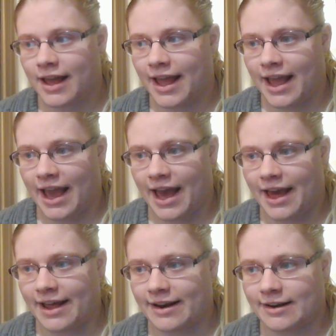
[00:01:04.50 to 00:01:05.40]

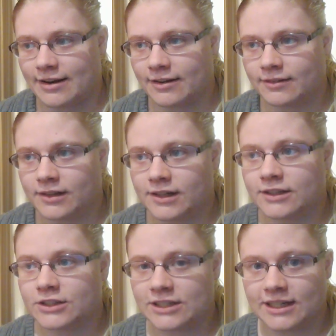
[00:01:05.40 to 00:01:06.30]
And
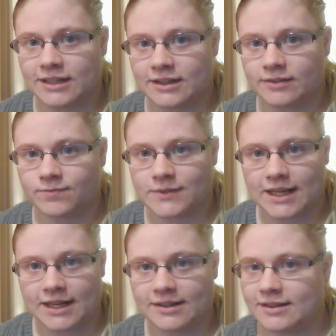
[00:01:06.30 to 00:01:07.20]
she
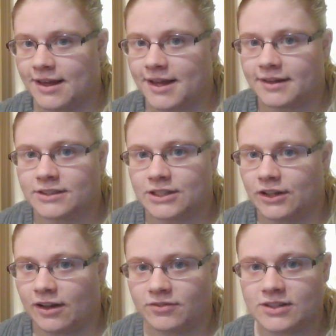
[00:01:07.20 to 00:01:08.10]
said that she'd
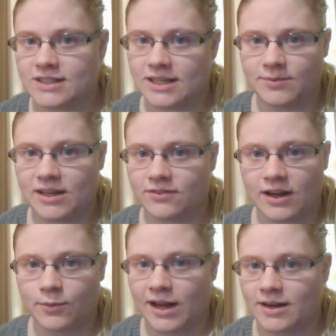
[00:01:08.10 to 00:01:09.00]
love to see me if
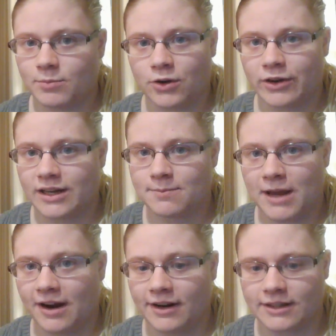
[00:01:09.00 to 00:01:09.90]
I wind up going to
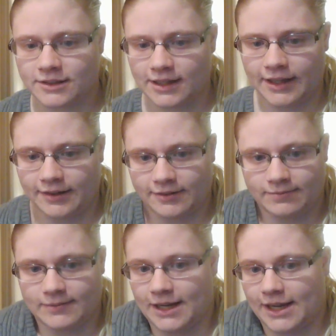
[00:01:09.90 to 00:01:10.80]
Paris,
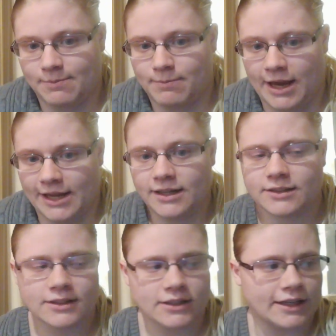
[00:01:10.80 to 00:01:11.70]
and I
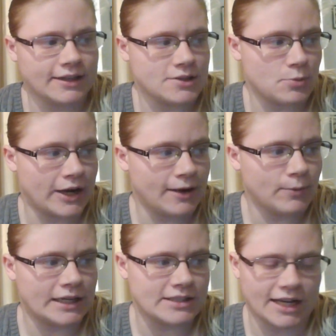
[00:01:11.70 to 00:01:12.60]
might in the spring
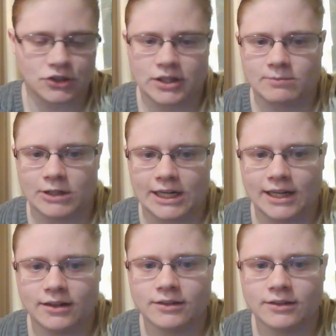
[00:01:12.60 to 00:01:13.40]
when it's actually pretty.